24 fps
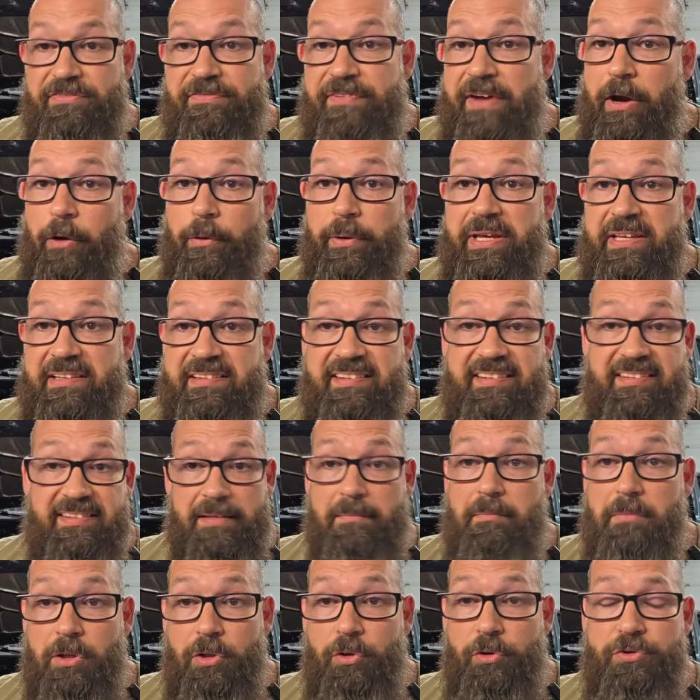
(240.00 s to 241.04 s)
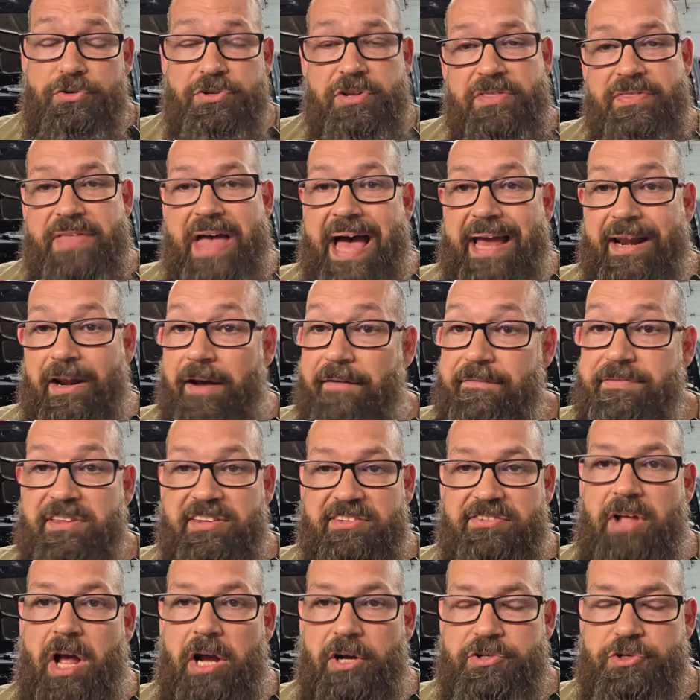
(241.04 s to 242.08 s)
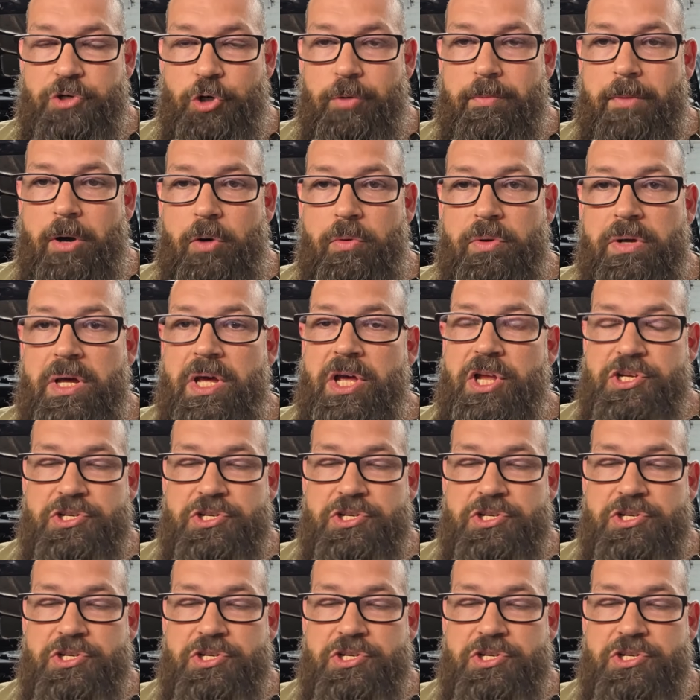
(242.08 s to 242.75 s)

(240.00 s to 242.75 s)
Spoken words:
very similar to that of the stock turbo,